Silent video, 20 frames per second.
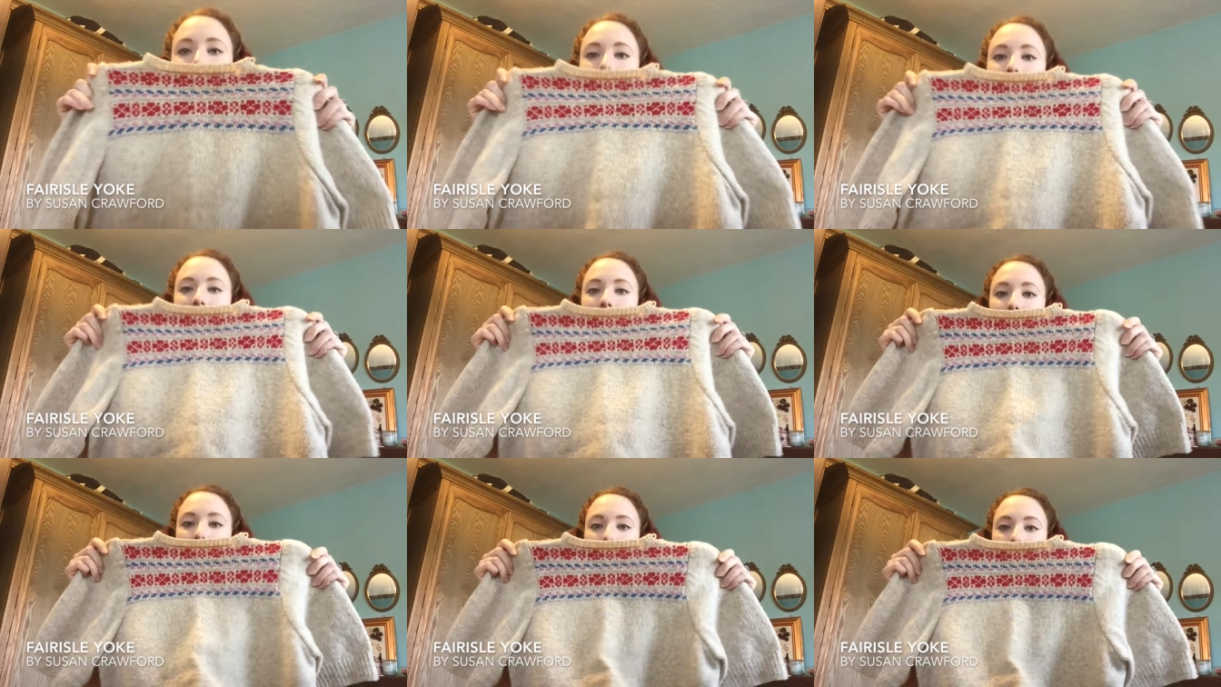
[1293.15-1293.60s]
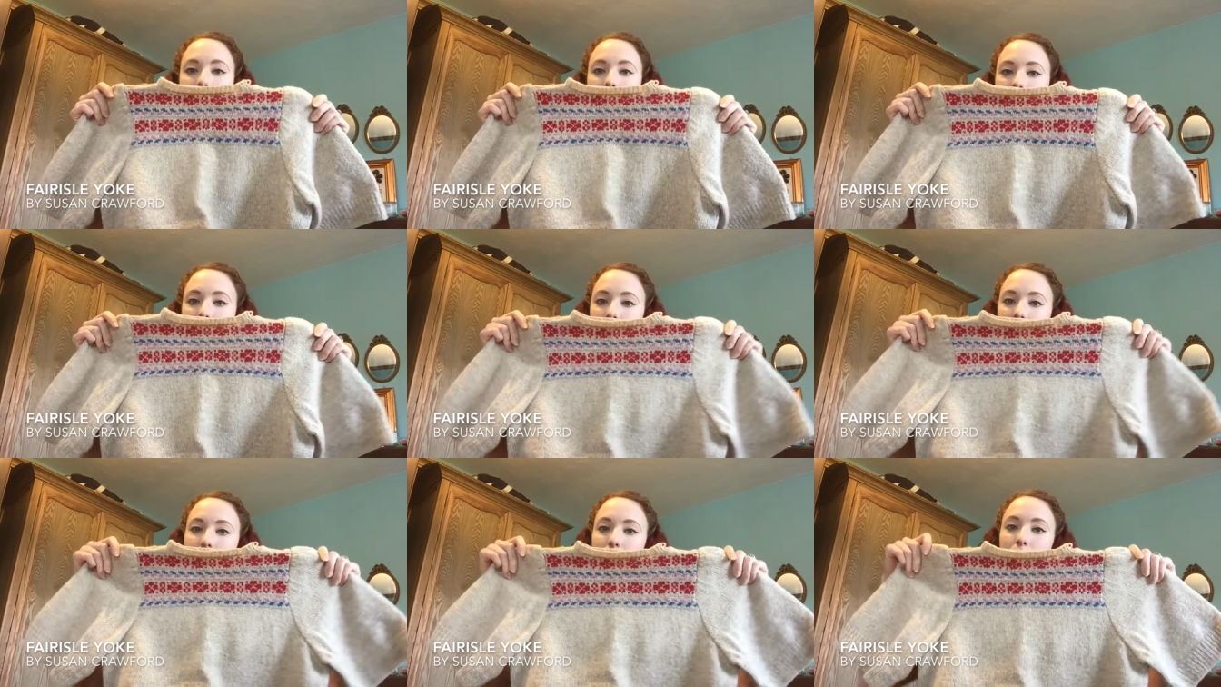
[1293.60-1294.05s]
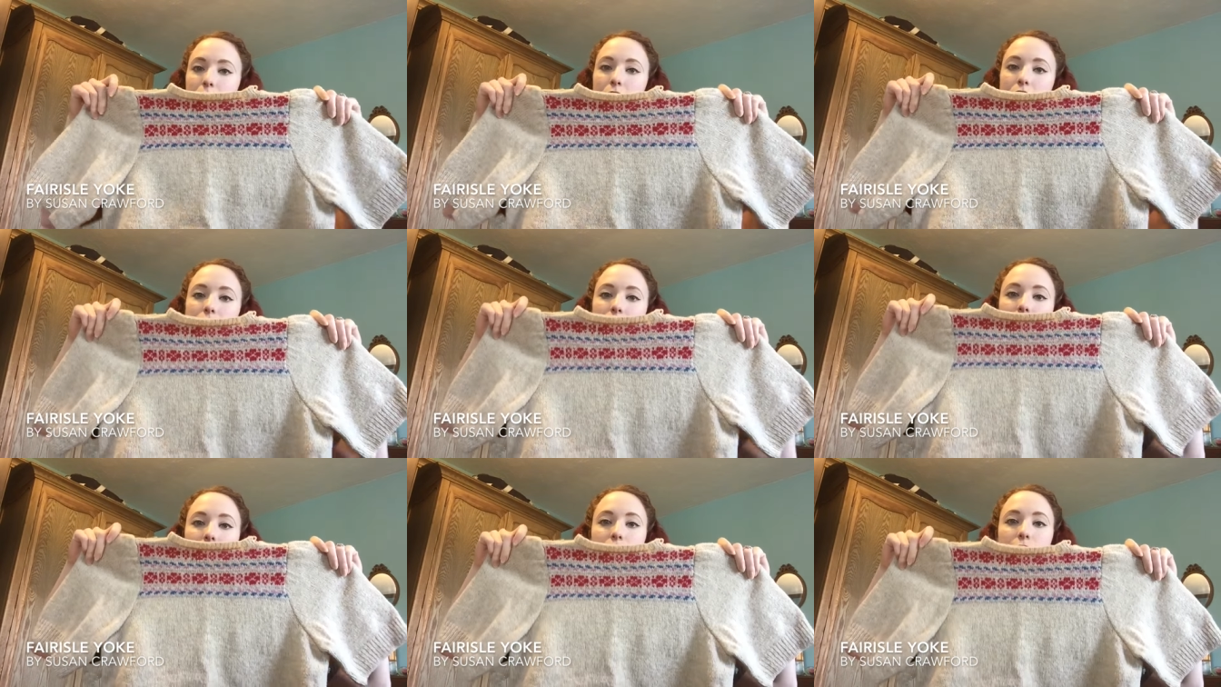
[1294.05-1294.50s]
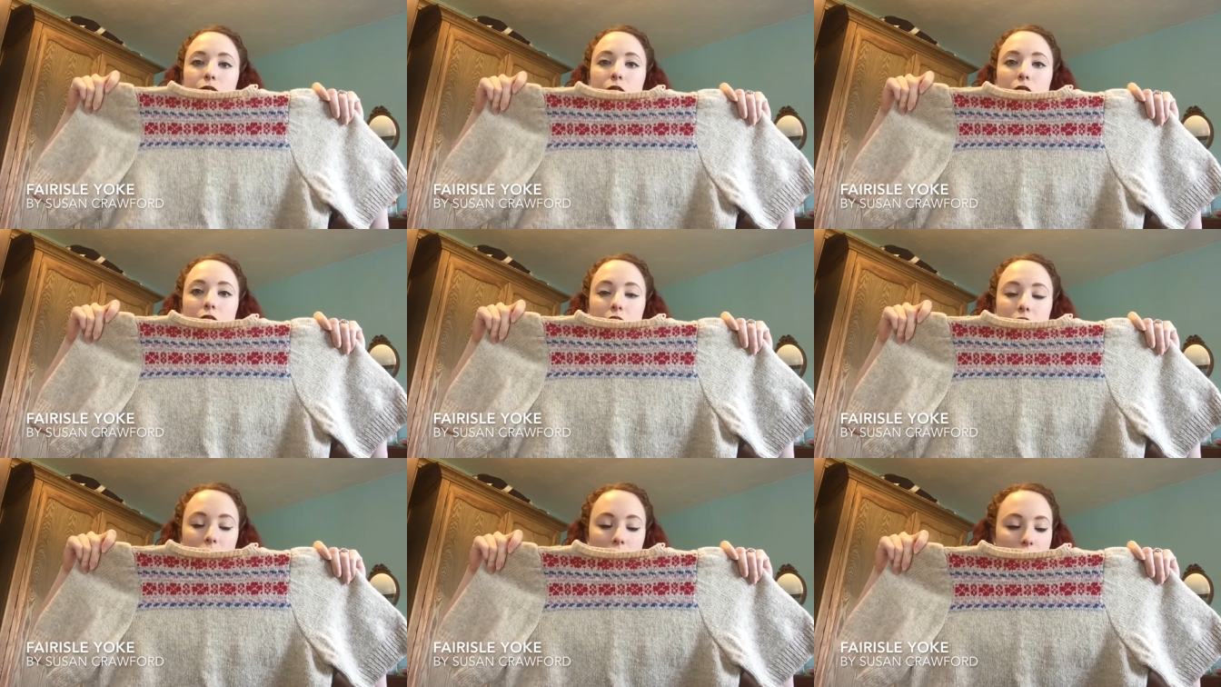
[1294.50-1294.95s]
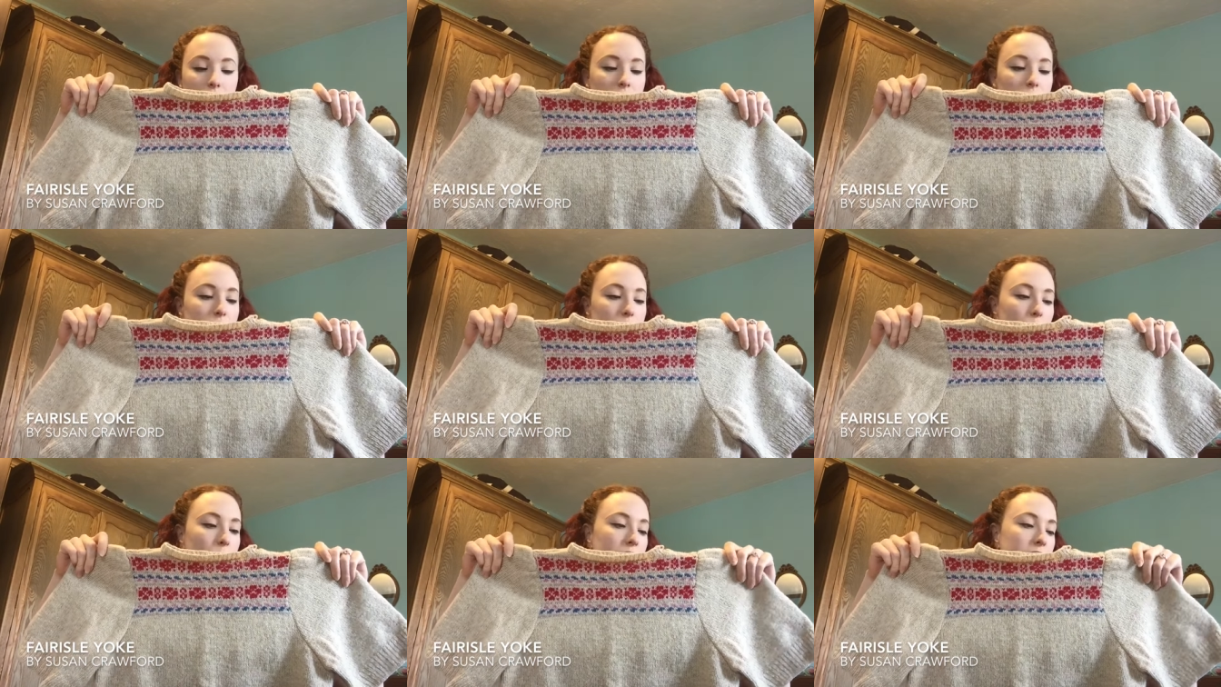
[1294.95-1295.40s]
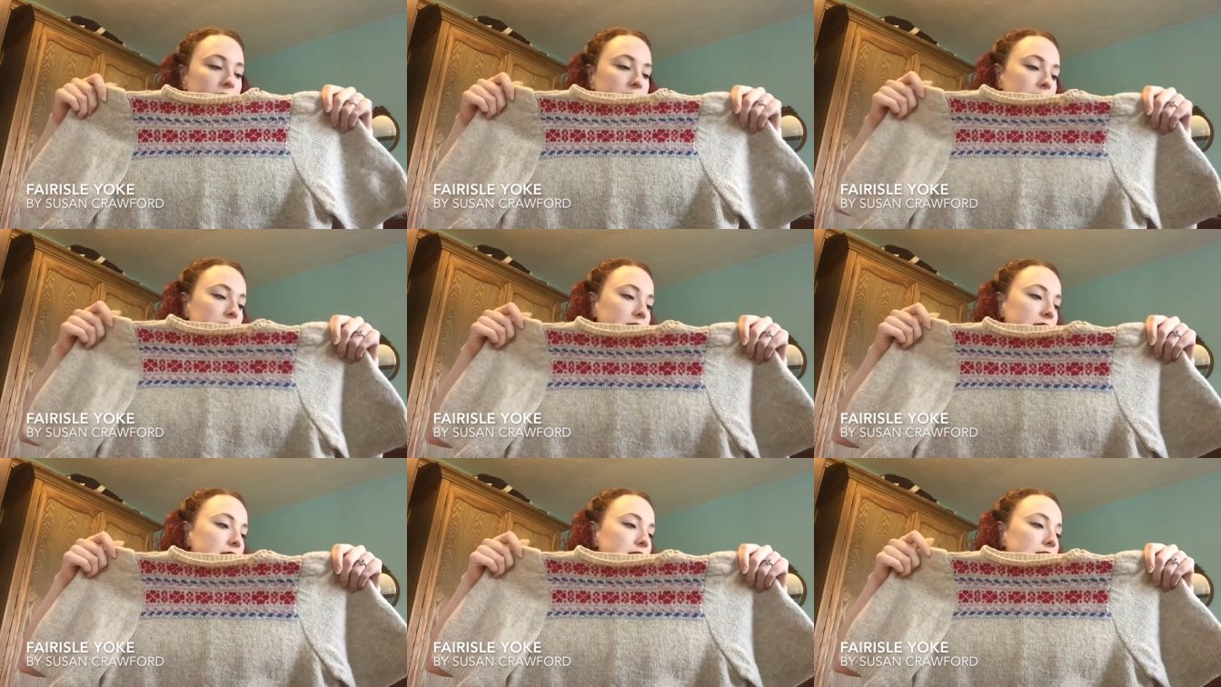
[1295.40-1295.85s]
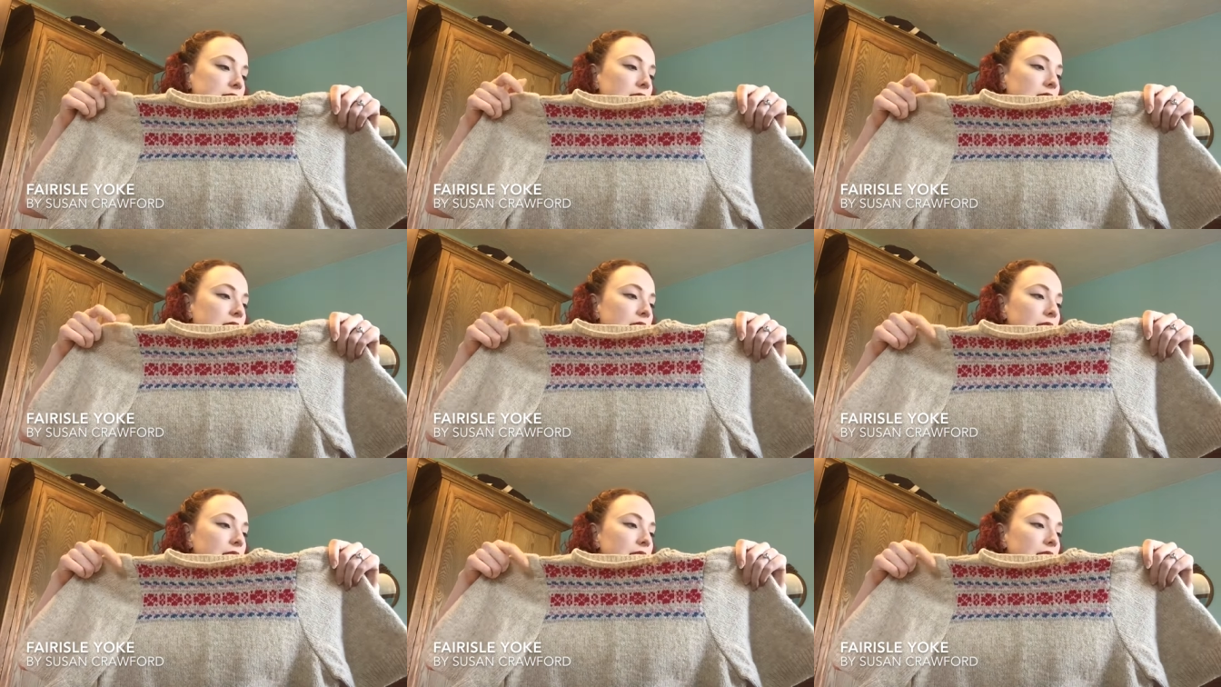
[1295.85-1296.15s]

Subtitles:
And this was actually one of the first sweaters